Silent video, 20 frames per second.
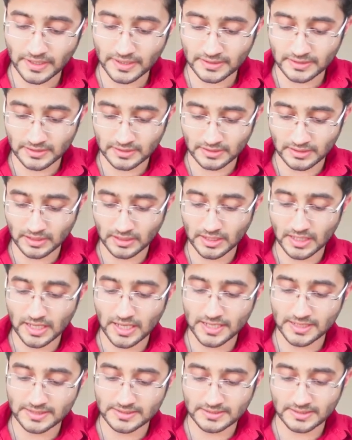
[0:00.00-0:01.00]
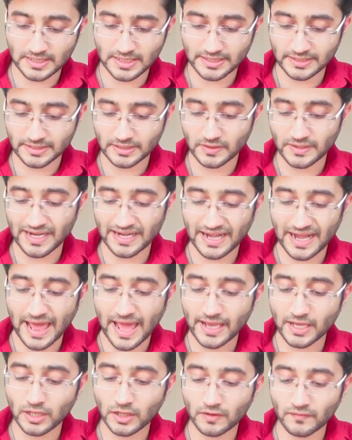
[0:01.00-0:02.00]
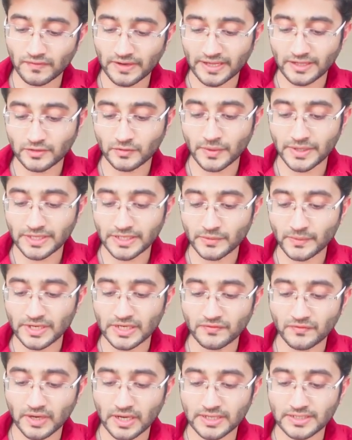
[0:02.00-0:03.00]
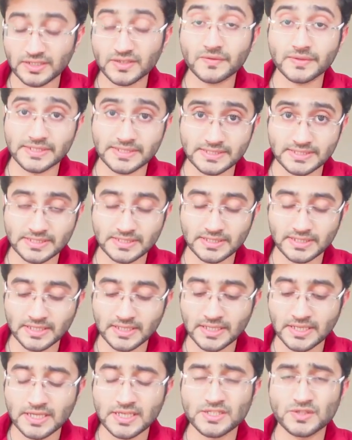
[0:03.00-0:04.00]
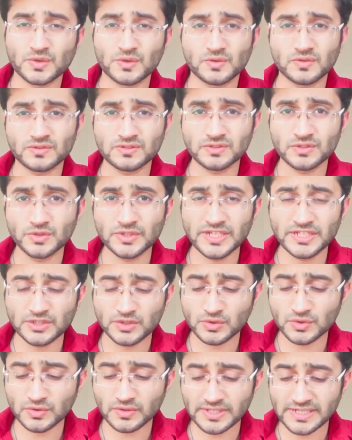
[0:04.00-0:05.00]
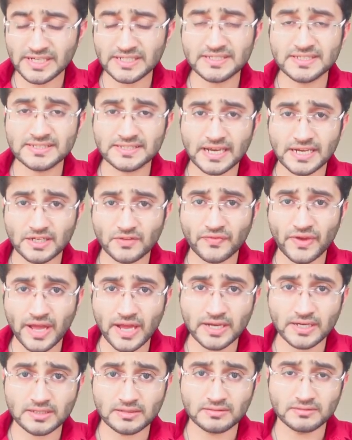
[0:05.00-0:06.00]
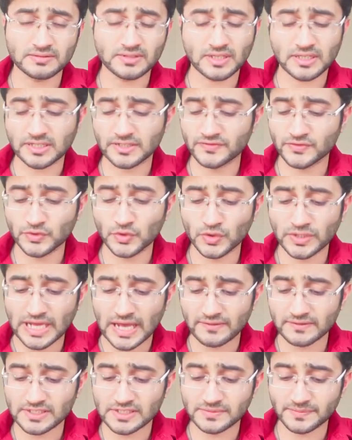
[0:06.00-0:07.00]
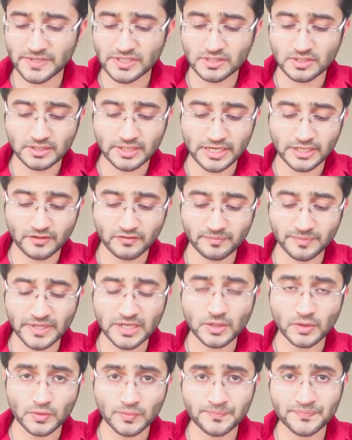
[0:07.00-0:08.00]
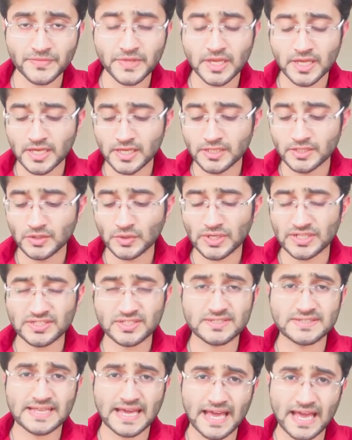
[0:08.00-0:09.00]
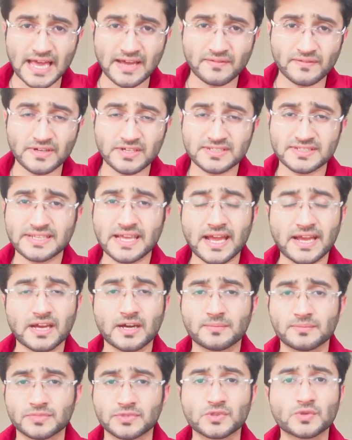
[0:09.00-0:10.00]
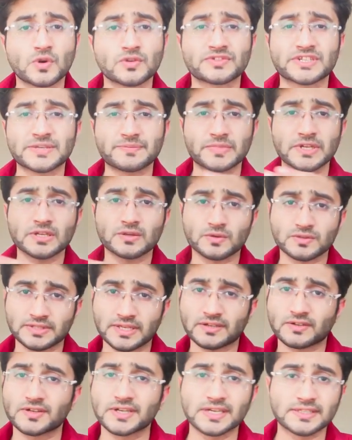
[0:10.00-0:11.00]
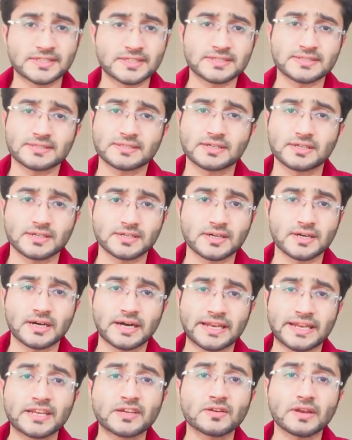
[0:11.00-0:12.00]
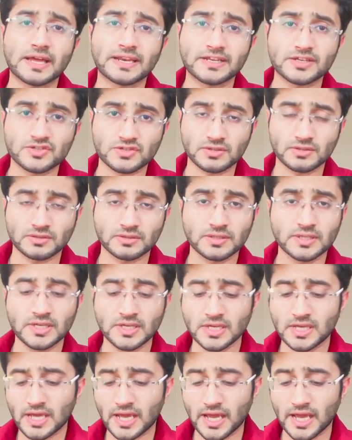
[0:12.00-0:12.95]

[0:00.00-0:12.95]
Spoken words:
that a guy is lying down at an angle of like 20-25 degrees. So you need to create this kind of angle. If you don't have this special kind of pillow, you can just have a stack up 2 or 3 pillows and create this an inclination